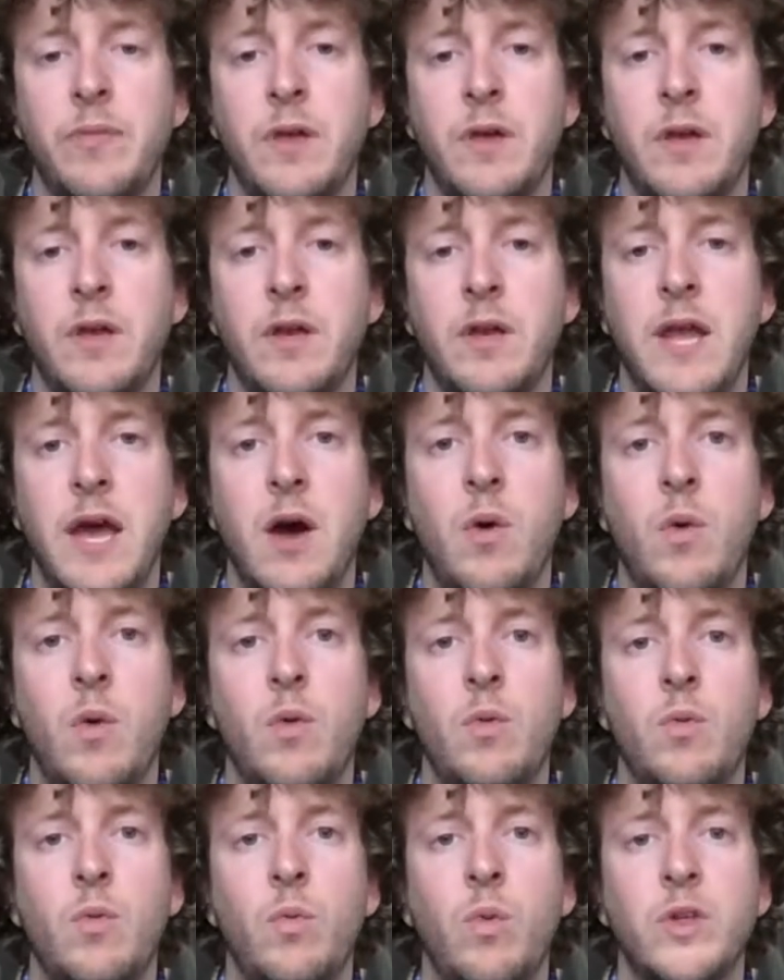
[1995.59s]
Now,
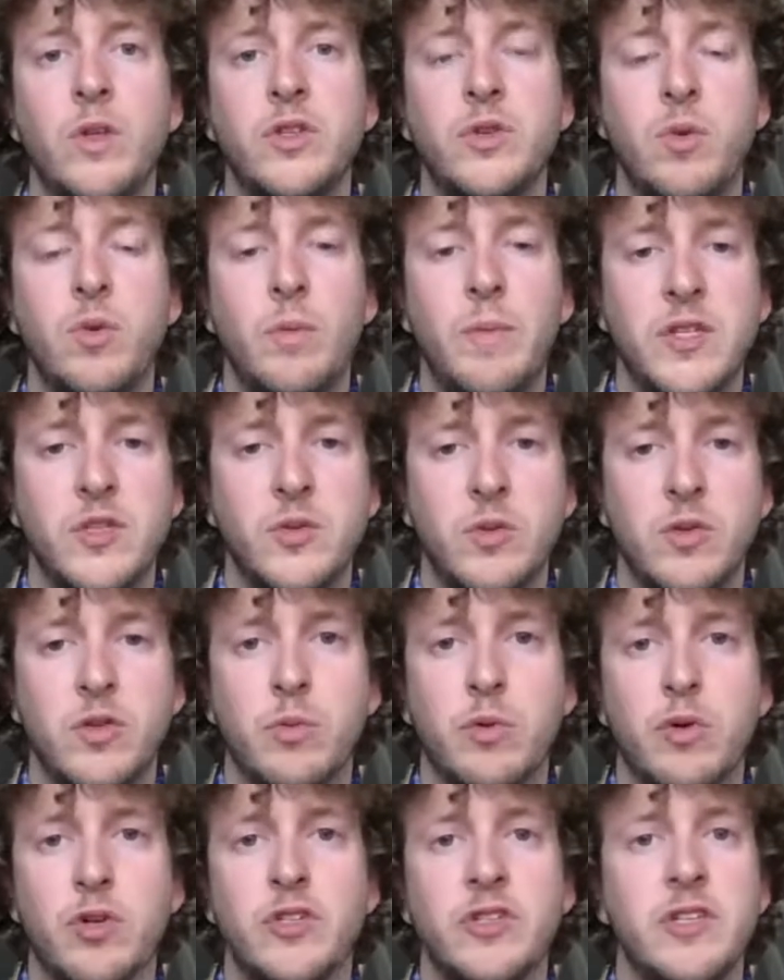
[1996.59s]
what's cool about
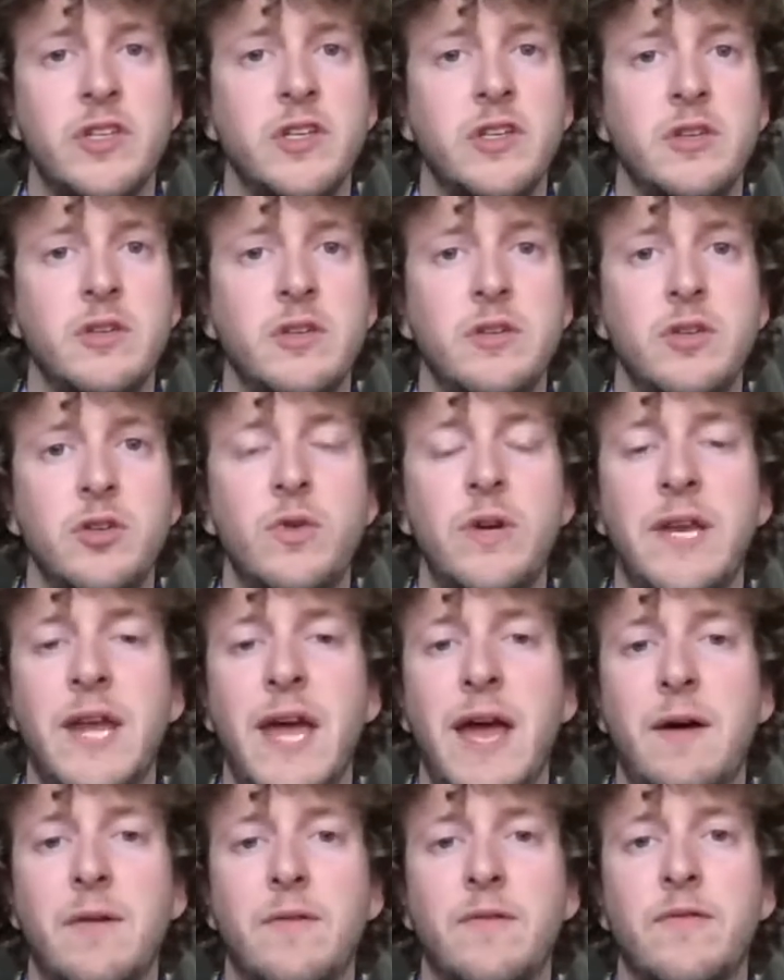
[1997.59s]
Switchboard is you can
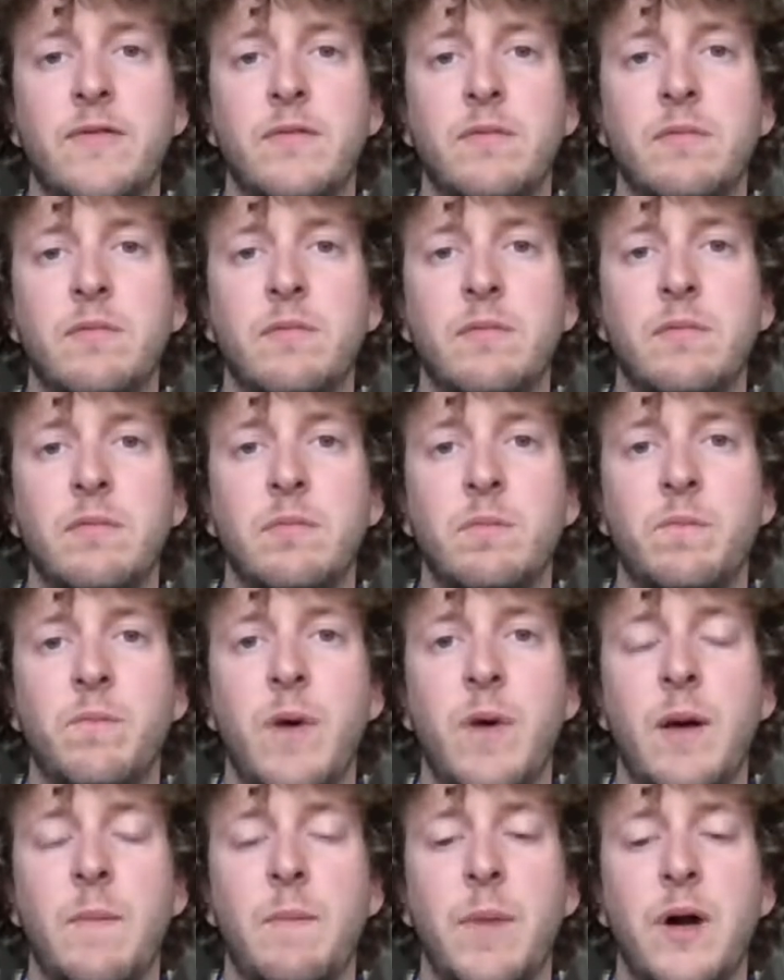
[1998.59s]
have
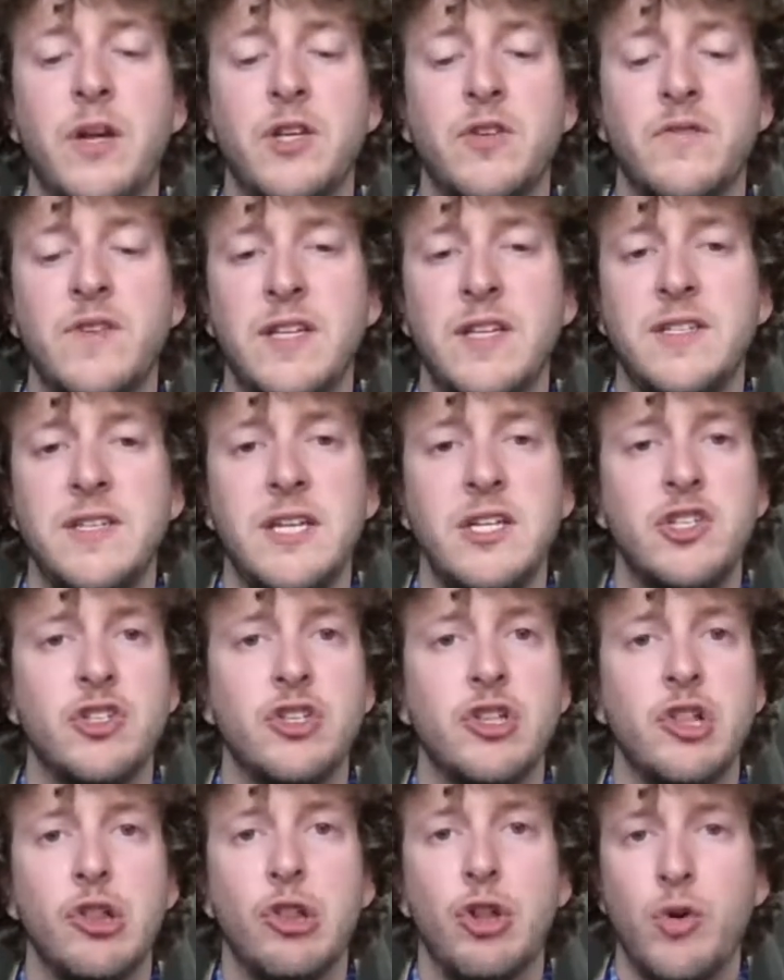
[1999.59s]
a bunch of
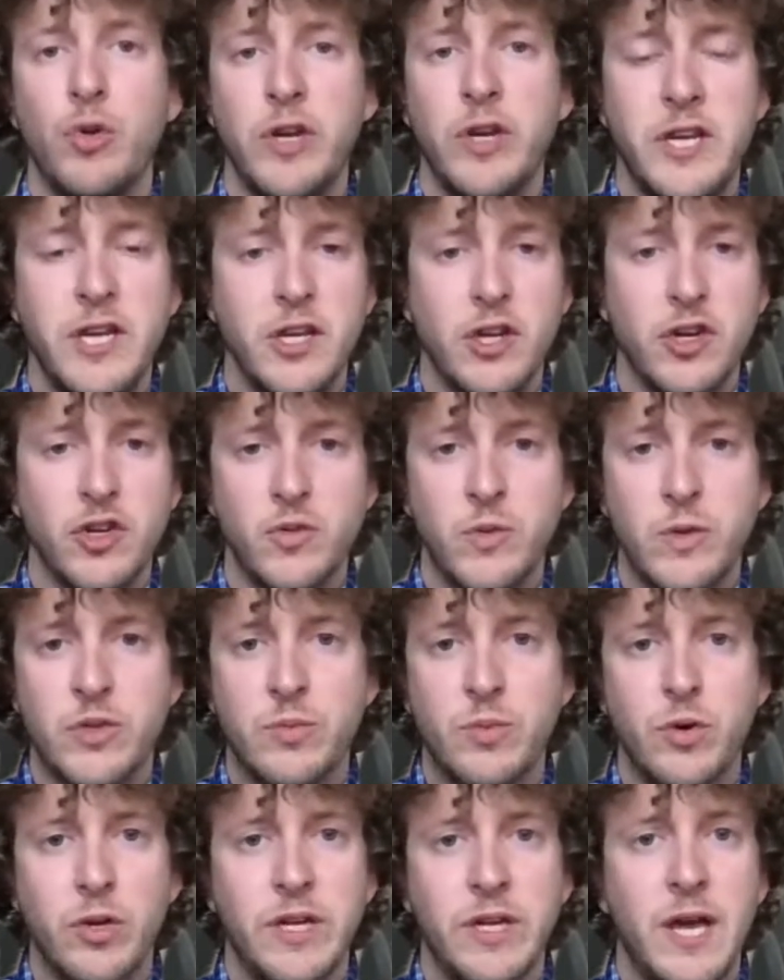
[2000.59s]
destinations loaded in your
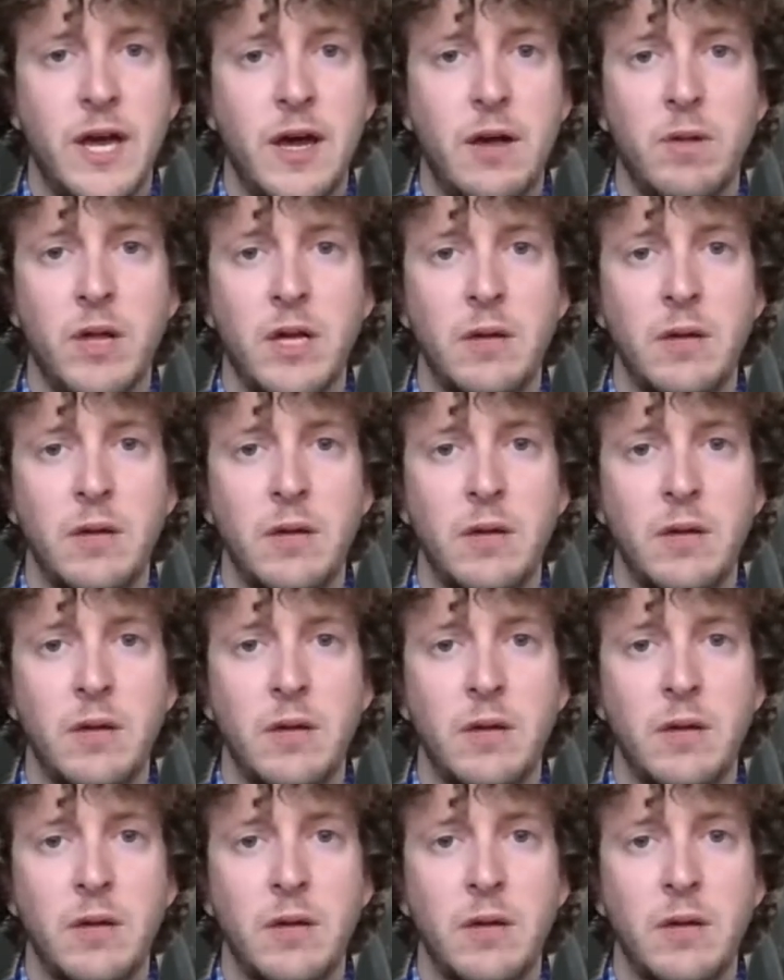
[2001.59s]
Switchboard account.